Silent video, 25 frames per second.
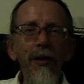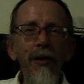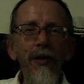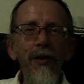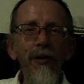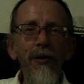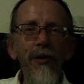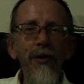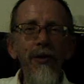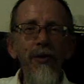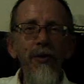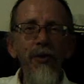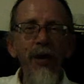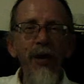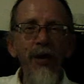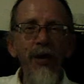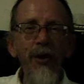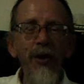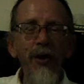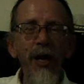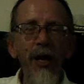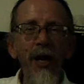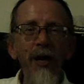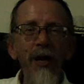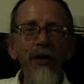the trash
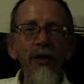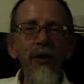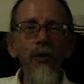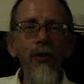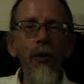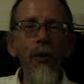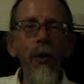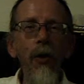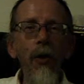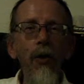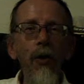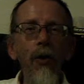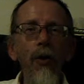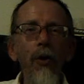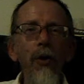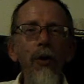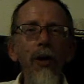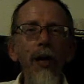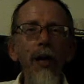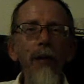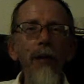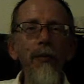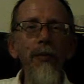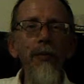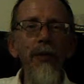cans were all
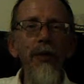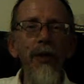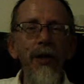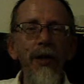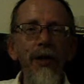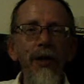emptied.